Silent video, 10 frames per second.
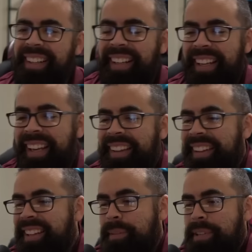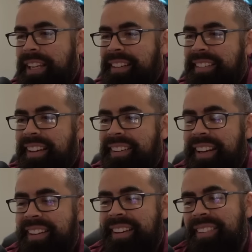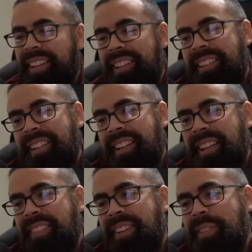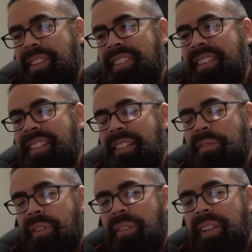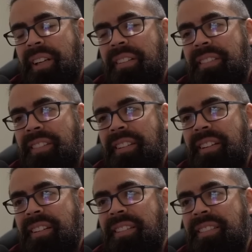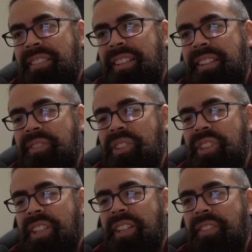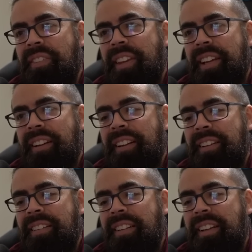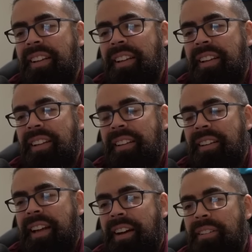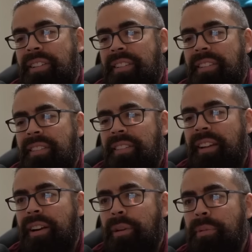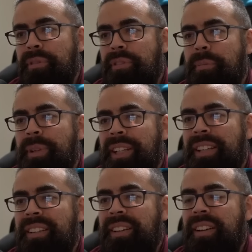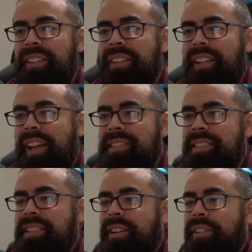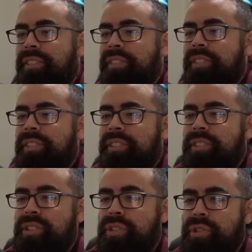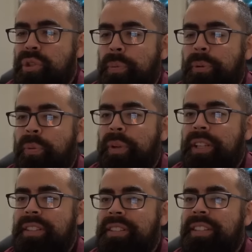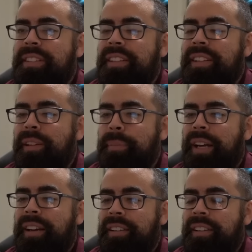And they end up taking us out, and then I'm like, could I come in with DD and farm down? No, I'm just going to come in with A9. Now it's terrible for me unless they're super weak to DD in the back.